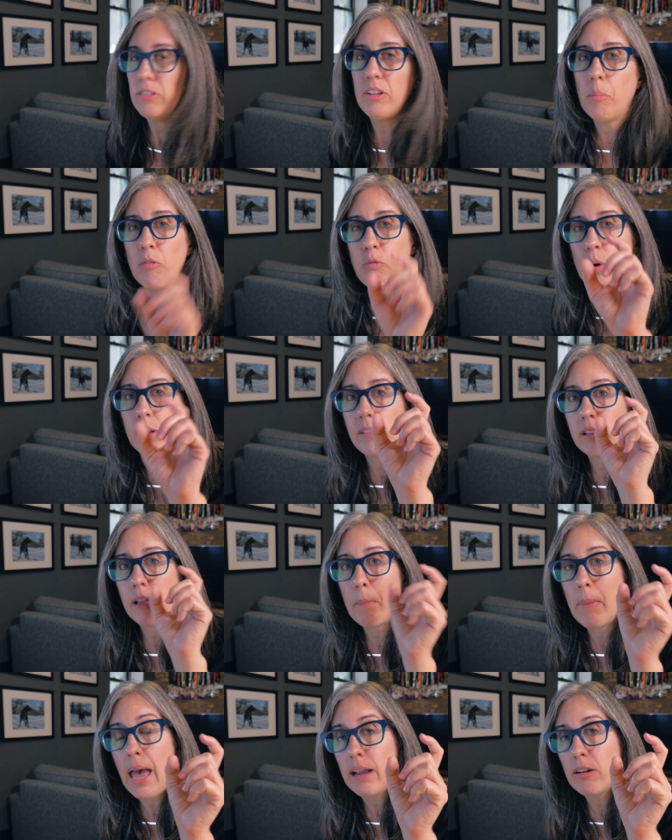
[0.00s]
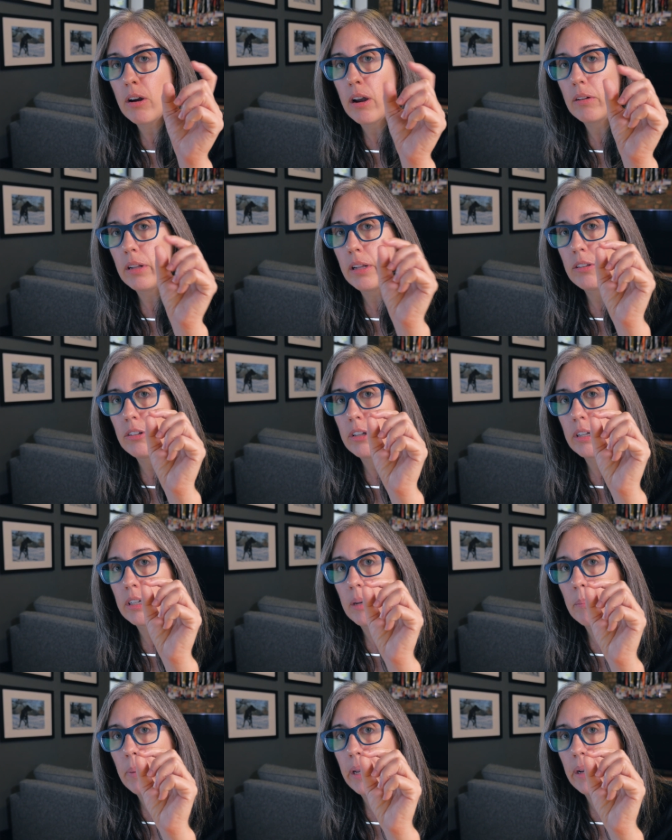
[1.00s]
some of what's in the background, it's going to
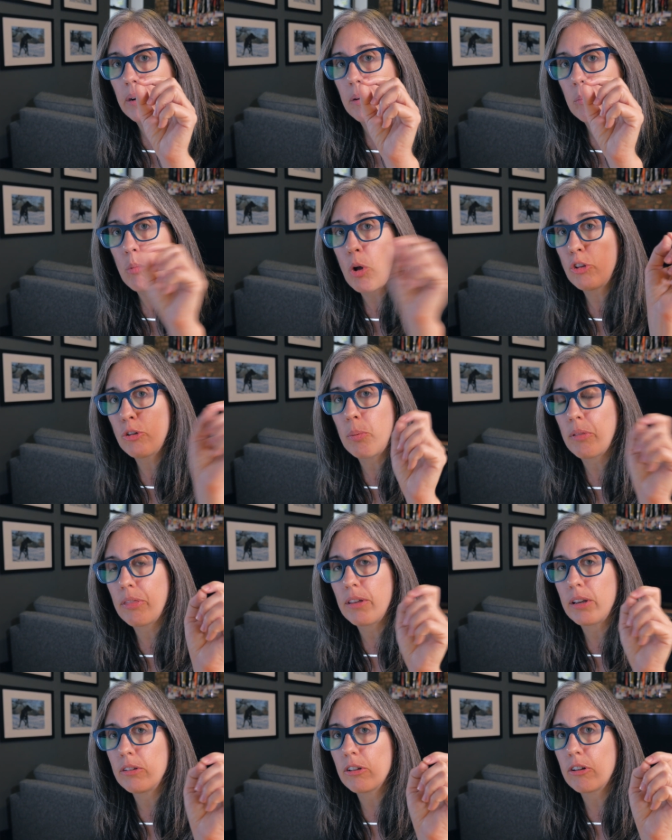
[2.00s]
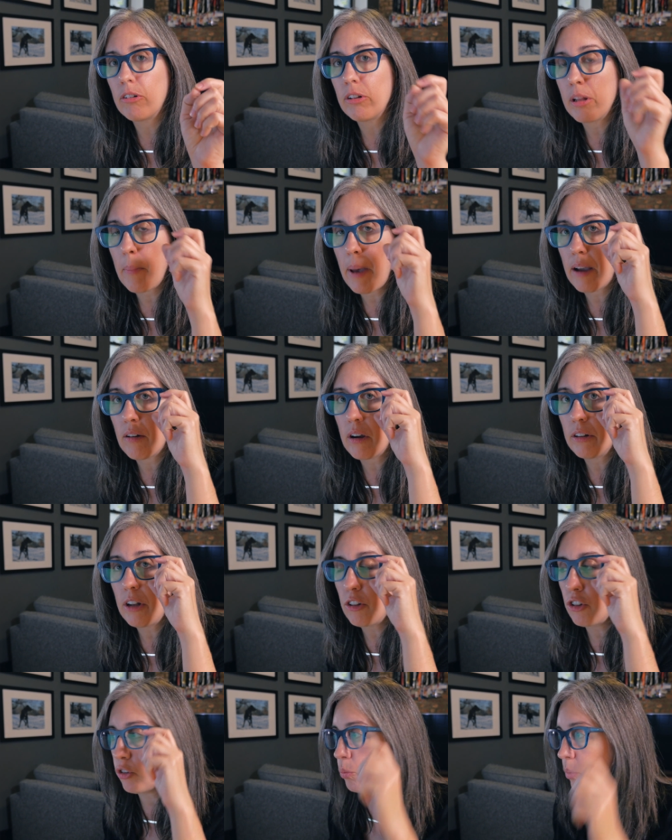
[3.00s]
compare multiple things that are in the background,
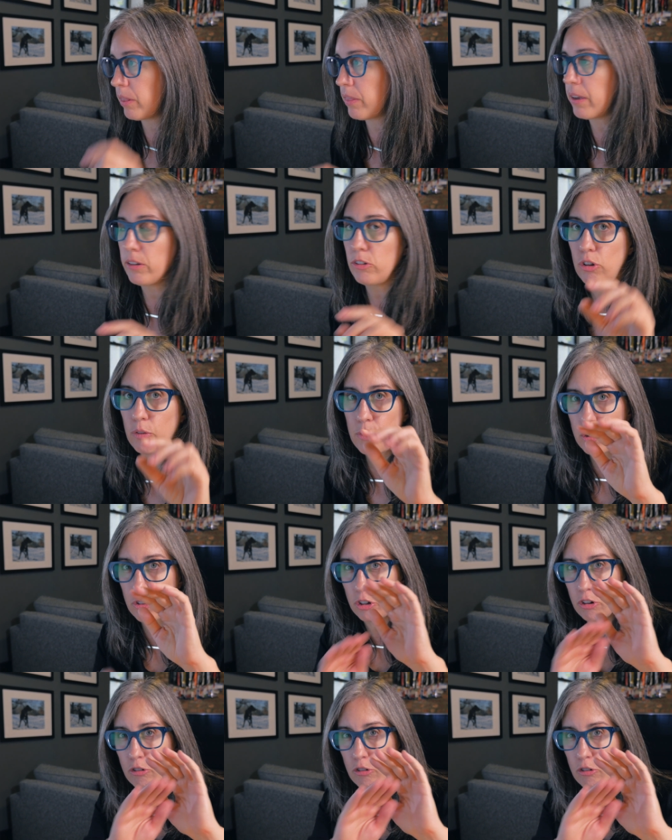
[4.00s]
not just one thing. So if there's a